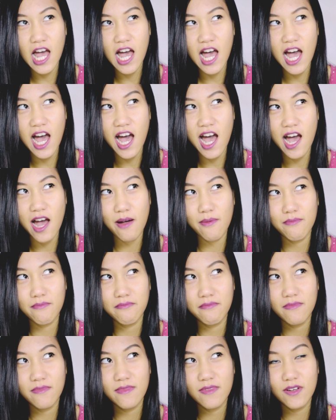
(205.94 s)

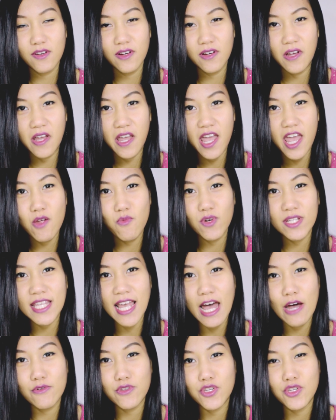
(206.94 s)
um, it was
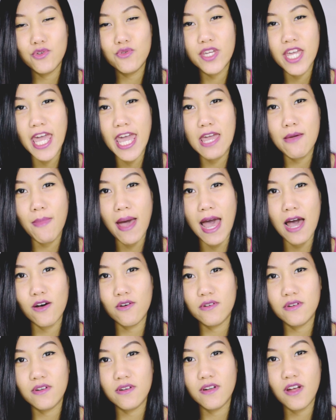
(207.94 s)
how you came
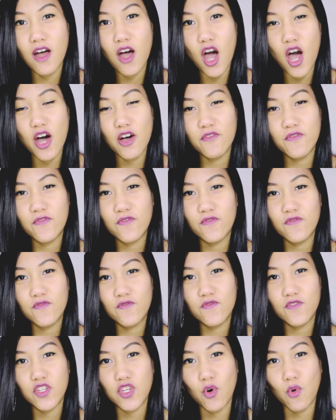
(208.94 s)
out of
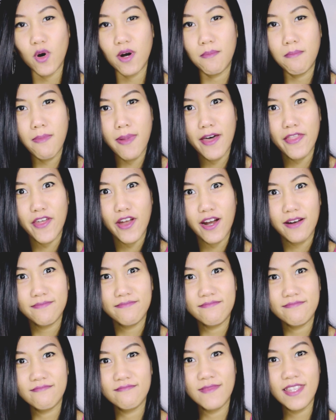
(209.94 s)
your mother
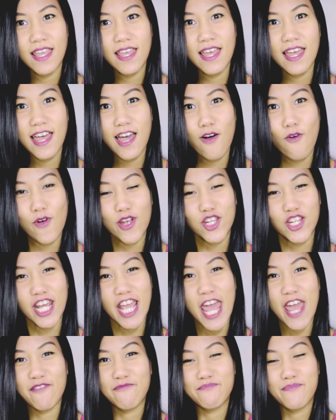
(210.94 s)
when she
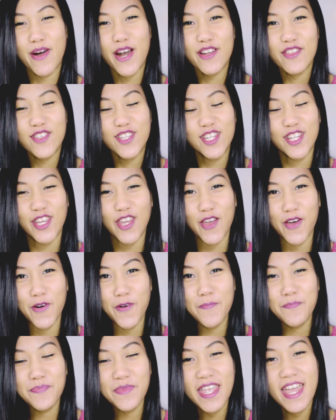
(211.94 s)
gave birth to
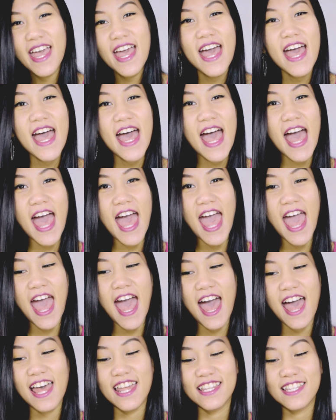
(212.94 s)
you.
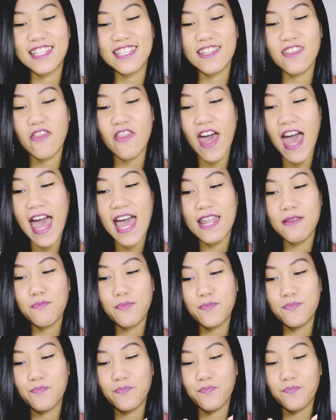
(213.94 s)
And that
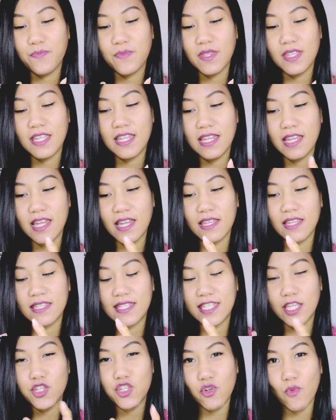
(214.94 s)

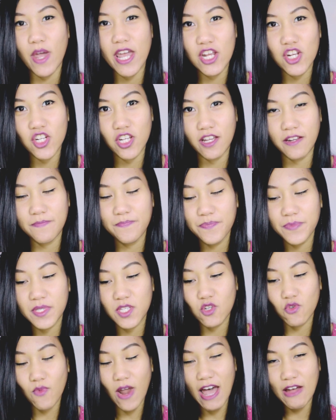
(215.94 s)
situation
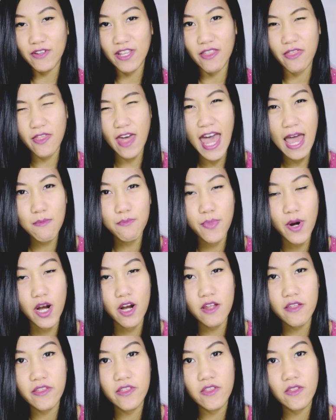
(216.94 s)
surrounding that
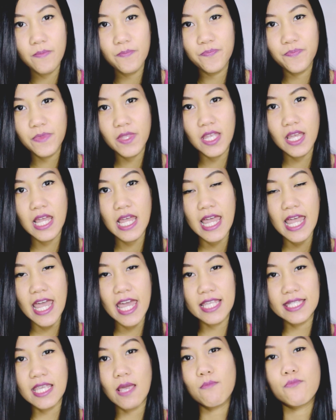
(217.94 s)
birth
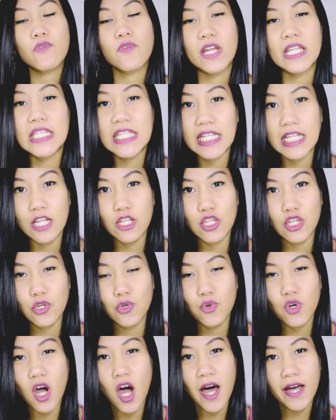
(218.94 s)
is imprinted in
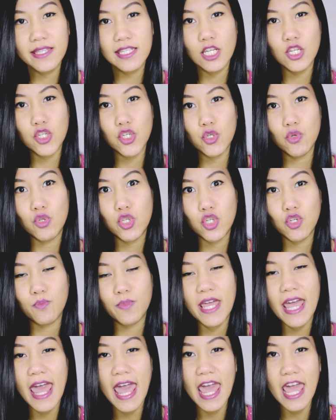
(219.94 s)
you, causing you to
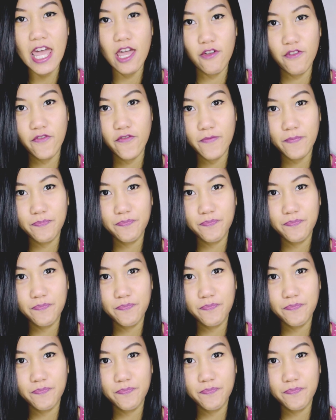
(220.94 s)
behave